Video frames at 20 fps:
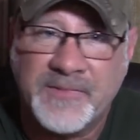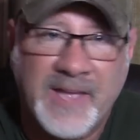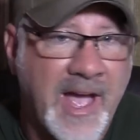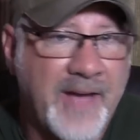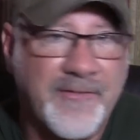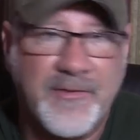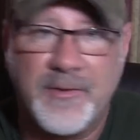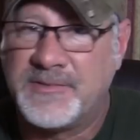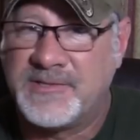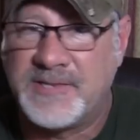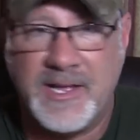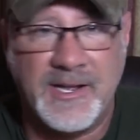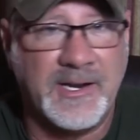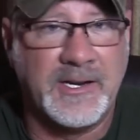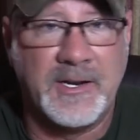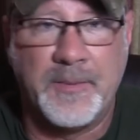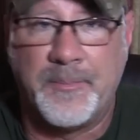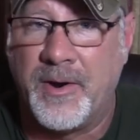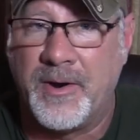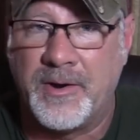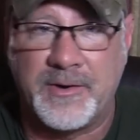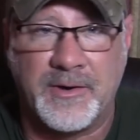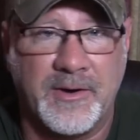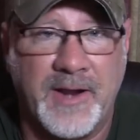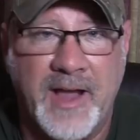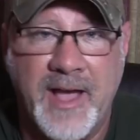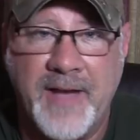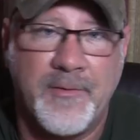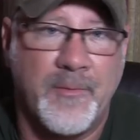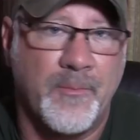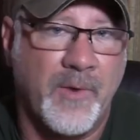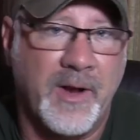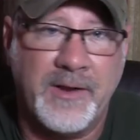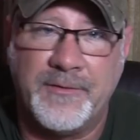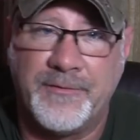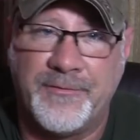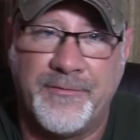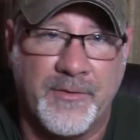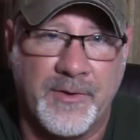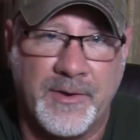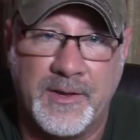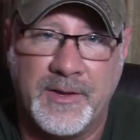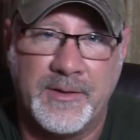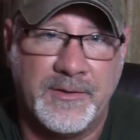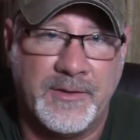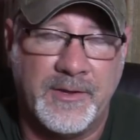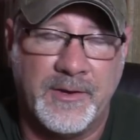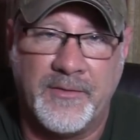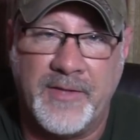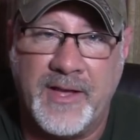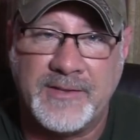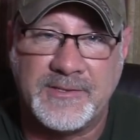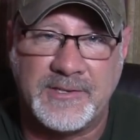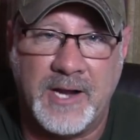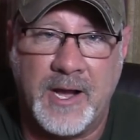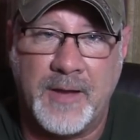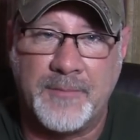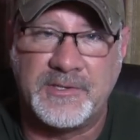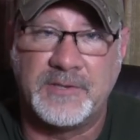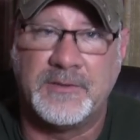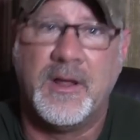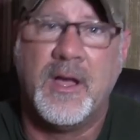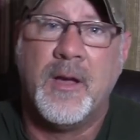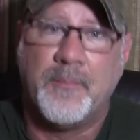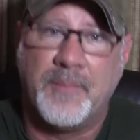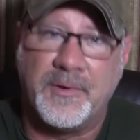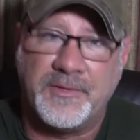Have them sent into Parker and have them waiting for you. You know, that's an option.